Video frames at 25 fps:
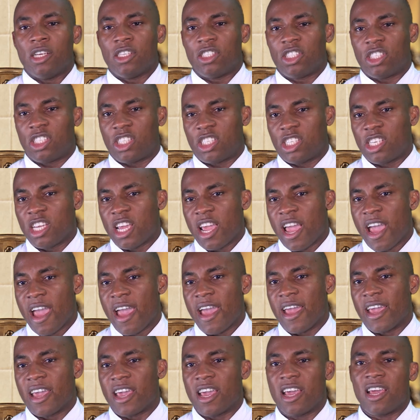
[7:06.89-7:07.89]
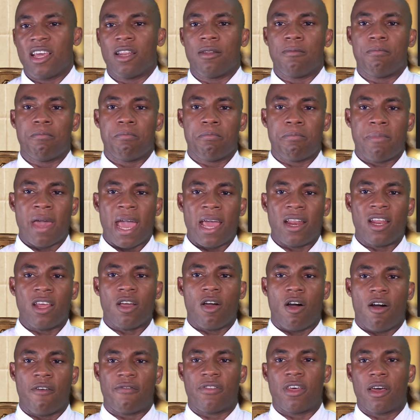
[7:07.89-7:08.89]
share in many
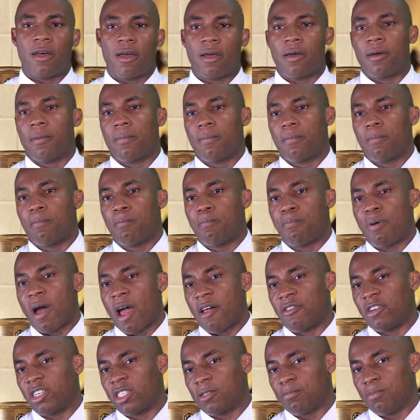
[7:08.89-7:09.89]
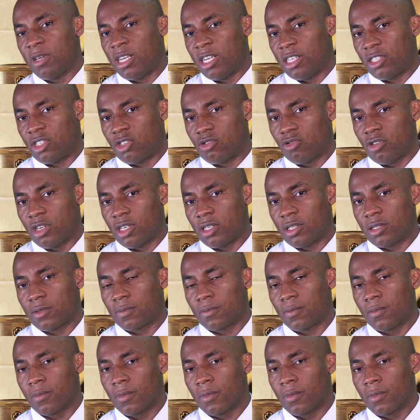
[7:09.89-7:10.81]
of the parish ministries.